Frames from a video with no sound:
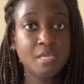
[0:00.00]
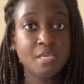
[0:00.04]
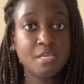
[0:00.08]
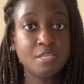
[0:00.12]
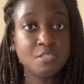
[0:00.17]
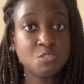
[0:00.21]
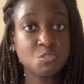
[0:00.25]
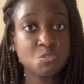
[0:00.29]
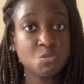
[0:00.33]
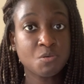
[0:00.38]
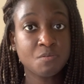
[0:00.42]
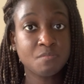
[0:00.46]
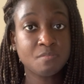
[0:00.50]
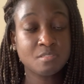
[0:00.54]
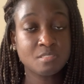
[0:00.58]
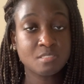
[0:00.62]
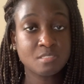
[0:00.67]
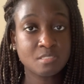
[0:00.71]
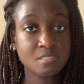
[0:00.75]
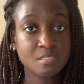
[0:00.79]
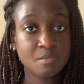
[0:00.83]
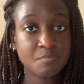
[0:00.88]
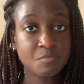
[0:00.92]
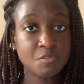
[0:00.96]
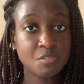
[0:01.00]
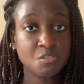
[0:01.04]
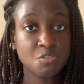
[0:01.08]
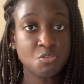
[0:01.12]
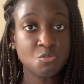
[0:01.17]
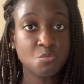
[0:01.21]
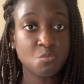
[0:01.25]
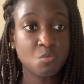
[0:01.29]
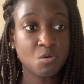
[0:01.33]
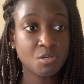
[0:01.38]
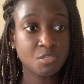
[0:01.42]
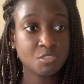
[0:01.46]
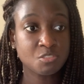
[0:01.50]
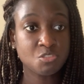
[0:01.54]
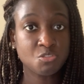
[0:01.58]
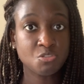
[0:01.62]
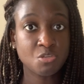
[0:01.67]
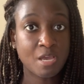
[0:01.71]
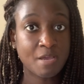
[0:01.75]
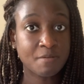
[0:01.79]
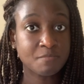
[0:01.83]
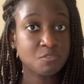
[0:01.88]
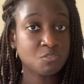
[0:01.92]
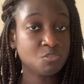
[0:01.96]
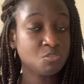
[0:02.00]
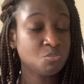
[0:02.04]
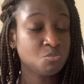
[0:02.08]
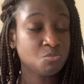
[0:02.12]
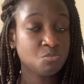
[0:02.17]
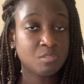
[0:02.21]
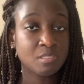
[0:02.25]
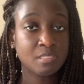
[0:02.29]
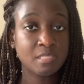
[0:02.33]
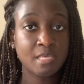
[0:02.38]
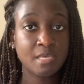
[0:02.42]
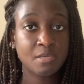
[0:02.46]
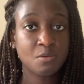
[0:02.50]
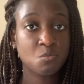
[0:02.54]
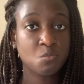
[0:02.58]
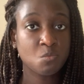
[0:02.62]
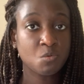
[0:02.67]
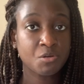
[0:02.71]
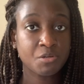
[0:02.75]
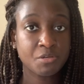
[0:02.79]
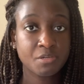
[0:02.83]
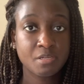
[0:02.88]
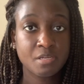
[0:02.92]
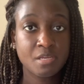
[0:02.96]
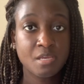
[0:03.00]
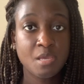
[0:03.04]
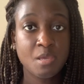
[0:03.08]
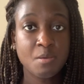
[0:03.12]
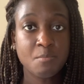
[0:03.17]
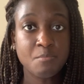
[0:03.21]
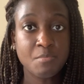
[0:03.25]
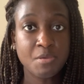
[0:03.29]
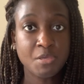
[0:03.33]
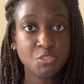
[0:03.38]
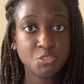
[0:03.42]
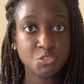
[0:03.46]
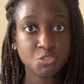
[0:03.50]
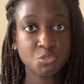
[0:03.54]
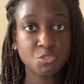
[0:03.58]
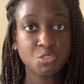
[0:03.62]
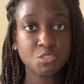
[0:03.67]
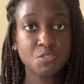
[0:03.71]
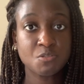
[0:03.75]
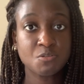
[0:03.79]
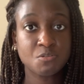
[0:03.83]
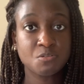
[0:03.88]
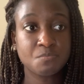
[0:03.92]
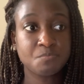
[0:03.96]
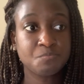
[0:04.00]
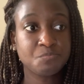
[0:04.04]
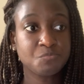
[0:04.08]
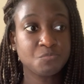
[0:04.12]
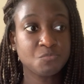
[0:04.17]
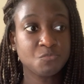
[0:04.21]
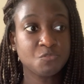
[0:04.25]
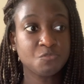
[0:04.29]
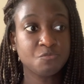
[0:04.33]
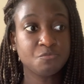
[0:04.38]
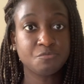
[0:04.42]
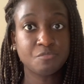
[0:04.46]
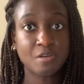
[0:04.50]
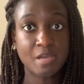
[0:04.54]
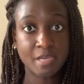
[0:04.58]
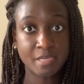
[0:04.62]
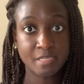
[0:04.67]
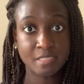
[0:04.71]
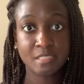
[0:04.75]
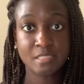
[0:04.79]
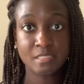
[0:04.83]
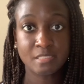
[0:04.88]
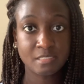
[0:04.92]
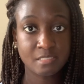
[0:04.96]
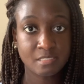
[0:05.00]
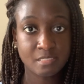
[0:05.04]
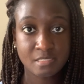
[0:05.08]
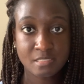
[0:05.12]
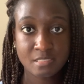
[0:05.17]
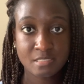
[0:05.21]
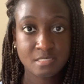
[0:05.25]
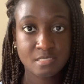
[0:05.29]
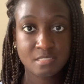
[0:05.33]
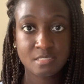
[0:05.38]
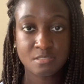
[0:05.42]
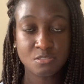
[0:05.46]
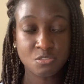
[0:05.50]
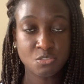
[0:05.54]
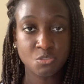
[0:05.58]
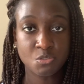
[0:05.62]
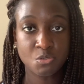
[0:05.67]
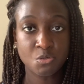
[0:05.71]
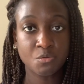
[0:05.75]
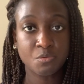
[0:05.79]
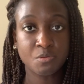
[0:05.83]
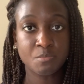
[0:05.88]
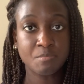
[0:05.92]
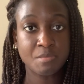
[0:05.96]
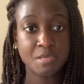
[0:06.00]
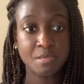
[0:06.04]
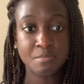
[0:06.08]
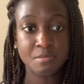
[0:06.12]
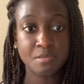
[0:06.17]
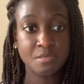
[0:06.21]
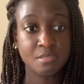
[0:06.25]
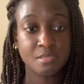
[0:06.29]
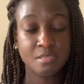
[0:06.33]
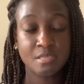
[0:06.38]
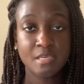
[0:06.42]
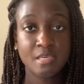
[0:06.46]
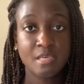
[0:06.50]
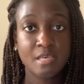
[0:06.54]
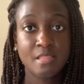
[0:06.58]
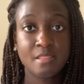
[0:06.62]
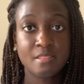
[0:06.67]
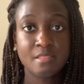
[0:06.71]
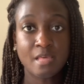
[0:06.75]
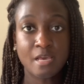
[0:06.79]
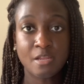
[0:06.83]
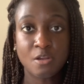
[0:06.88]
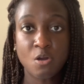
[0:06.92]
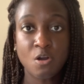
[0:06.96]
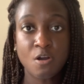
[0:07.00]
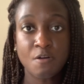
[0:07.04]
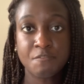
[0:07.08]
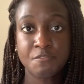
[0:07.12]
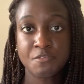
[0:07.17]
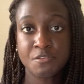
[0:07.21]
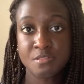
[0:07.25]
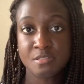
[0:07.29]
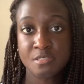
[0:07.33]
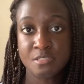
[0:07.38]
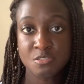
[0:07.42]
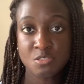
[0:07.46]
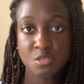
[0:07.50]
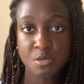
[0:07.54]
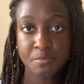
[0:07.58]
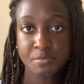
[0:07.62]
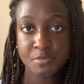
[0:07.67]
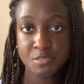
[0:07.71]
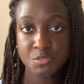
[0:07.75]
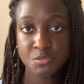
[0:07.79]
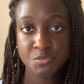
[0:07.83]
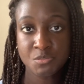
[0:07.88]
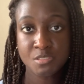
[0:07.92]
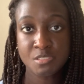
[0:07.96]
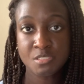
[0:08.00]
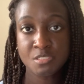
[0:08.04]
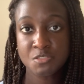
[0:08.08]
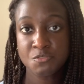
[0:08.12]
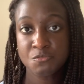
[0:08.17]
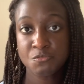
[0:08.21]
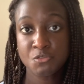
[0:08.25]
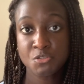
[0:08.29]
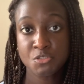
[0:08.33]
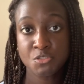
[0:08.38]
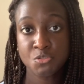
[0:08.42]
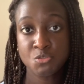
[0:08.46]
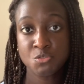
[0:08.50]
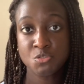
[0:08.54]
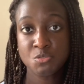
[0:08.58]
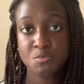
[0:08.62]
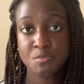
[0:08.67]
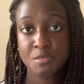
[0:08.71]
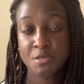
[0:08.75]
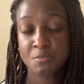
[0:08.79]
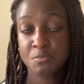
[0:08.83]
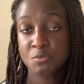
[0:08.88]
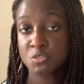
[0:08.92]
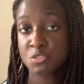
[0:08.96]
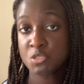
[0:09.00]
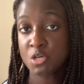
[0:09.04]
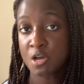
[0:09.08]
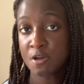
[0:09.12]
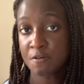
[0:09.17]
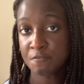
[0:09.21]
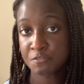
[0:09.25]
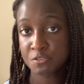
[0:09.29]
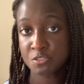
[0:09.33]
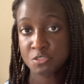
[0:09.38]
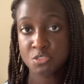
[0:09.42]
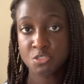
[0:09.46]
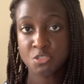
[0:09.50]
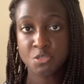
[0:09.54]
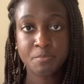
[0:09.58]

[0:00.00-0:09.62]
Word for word: And so if this is something you want, you have to do the legwork, make sure to find clinics, you know, maybe that offer these opportunities for you to be able to offer to your